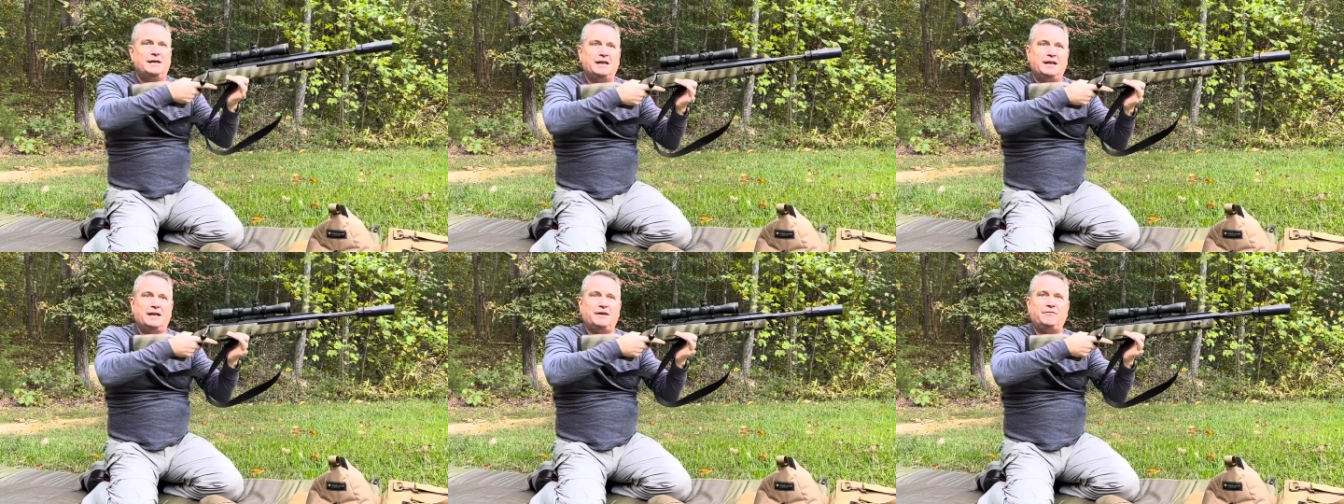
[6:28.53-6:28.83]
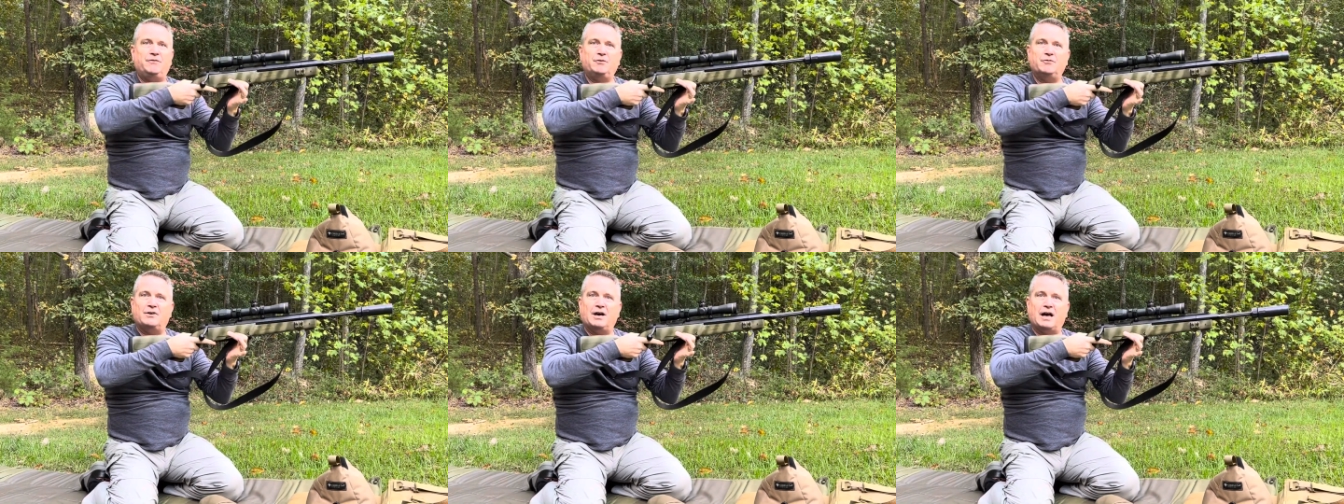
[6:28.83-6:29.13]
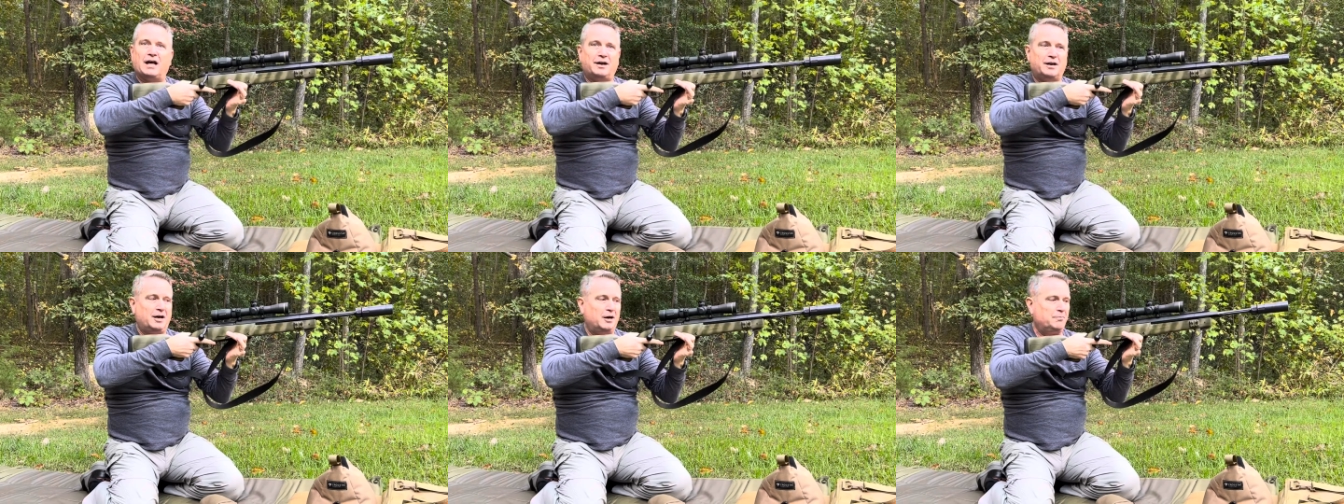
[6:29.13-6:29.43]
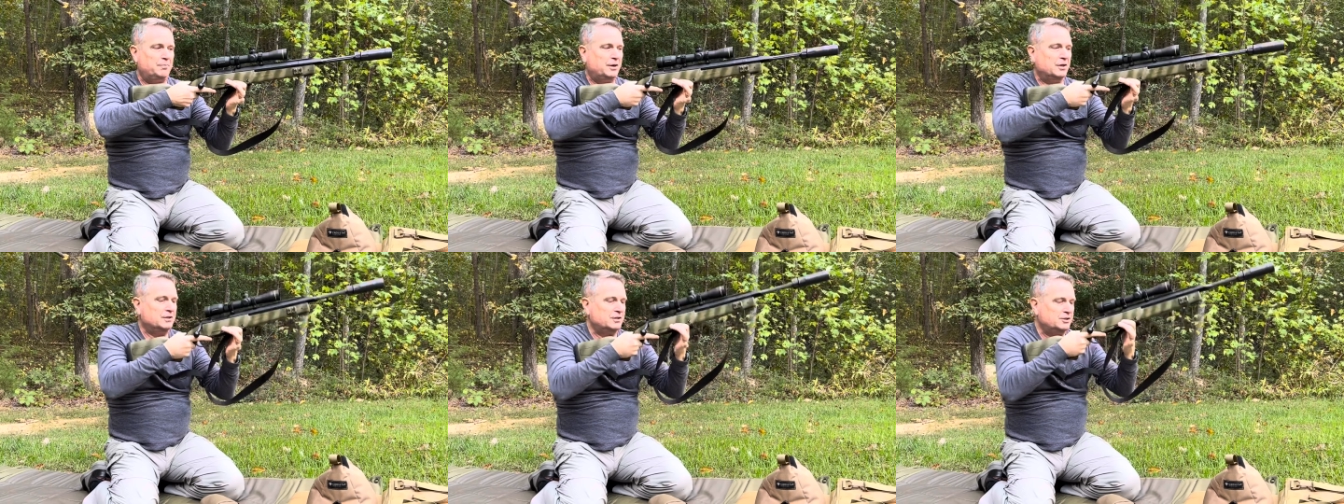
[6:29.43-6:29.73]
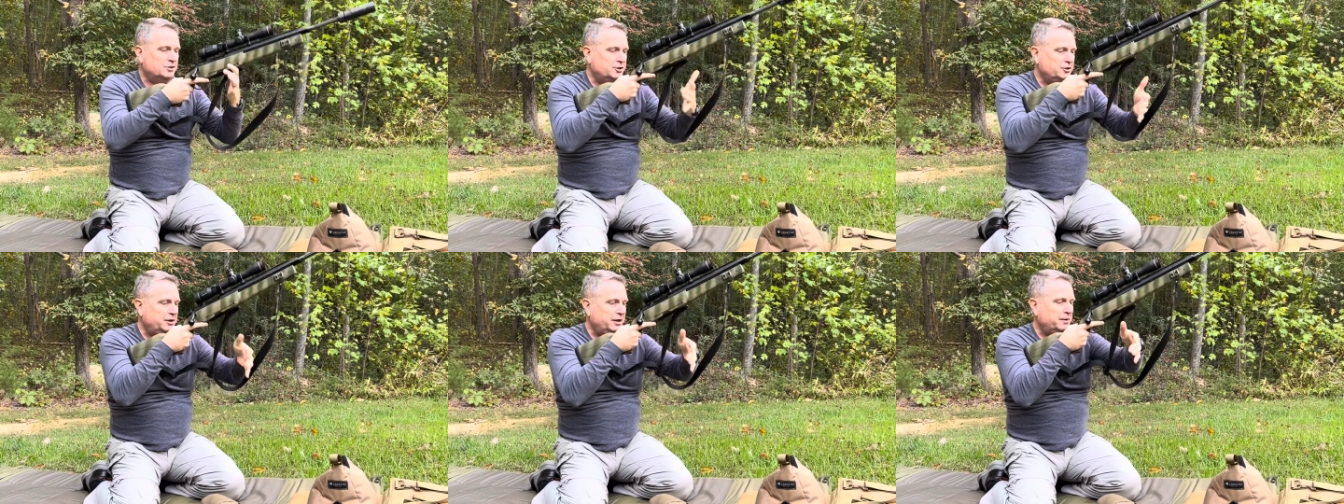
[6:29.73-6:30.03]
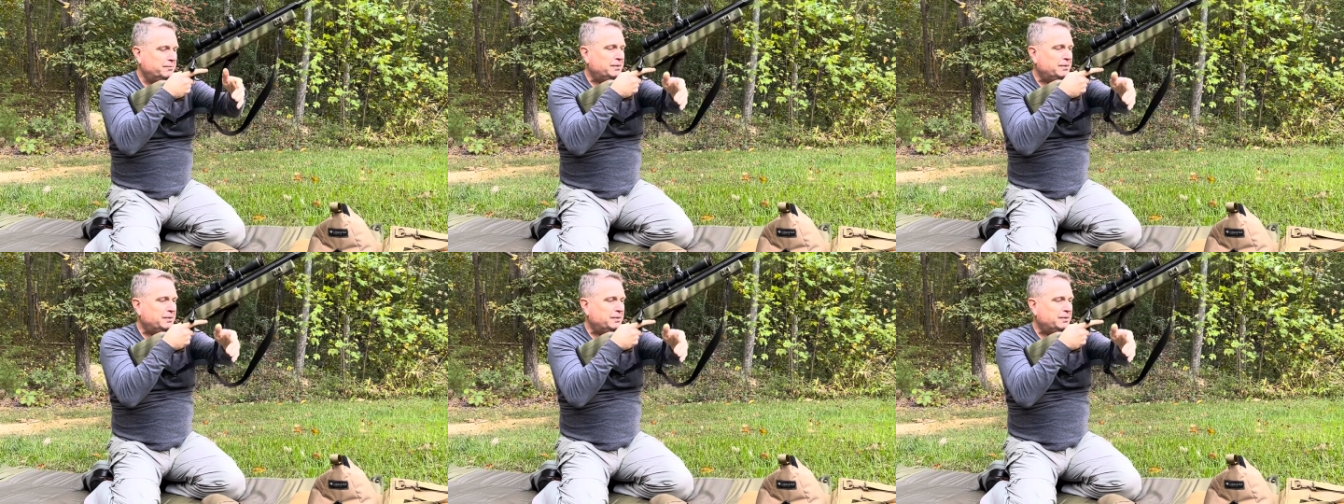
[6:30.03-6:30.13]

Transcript: if you've got it up on the shooting